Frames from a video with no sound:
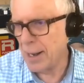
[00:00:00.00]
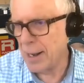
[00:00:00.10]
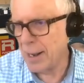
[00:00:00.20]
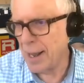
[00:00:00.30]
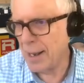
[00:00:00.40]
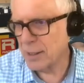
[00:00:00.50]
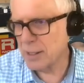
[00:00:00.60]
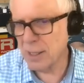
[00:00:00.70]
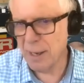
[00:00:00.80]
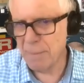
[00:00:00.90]

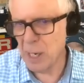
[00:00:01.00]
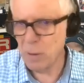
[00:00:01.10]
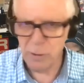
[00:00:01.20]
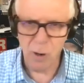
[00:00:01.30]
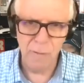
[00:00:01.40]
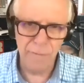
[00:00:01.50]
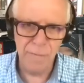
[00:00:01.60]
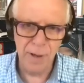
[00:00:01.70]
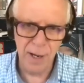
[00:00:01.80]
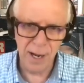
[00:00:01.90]
Alex Palou drove
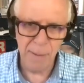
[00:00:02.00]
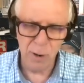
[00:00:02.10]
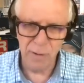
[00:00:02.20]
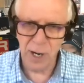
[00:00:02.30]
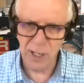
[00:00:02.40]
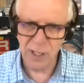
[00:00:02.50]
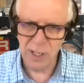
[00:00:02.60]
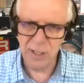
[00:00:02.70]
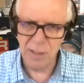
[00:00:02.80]
at a number of races.